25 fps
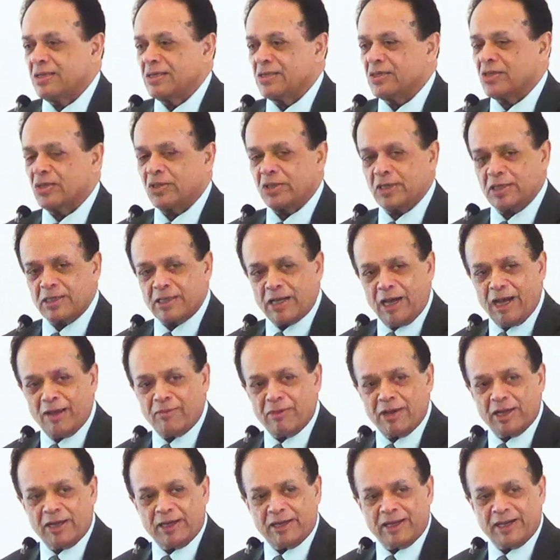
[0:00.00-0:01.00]
So this guy
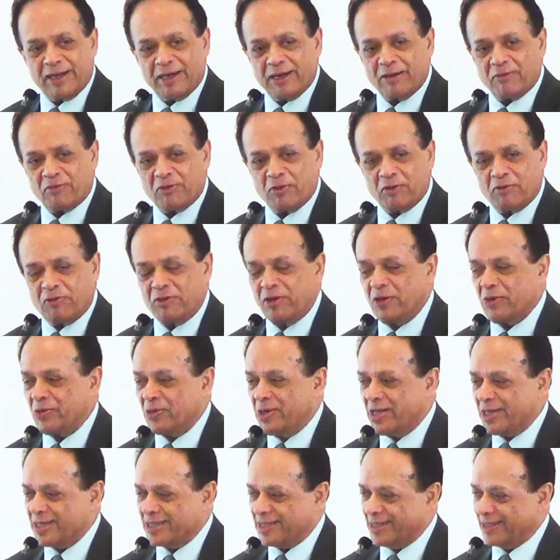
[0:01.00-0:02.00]
meditated for a few
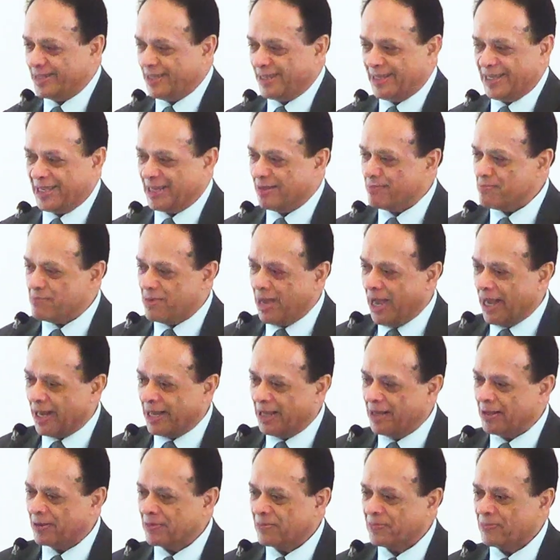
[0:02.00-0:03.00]
days and he came
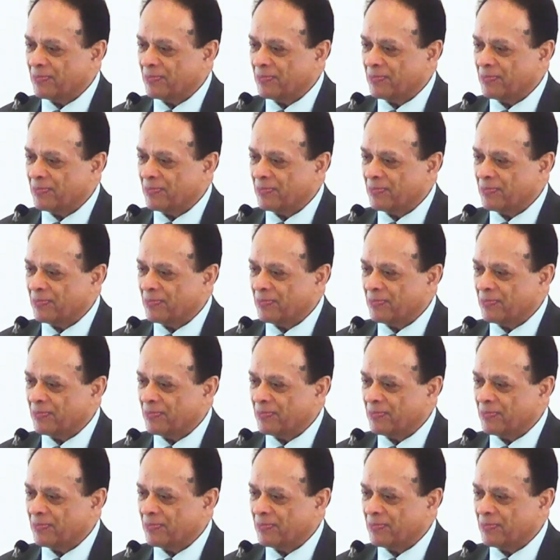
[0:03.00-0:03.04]
back.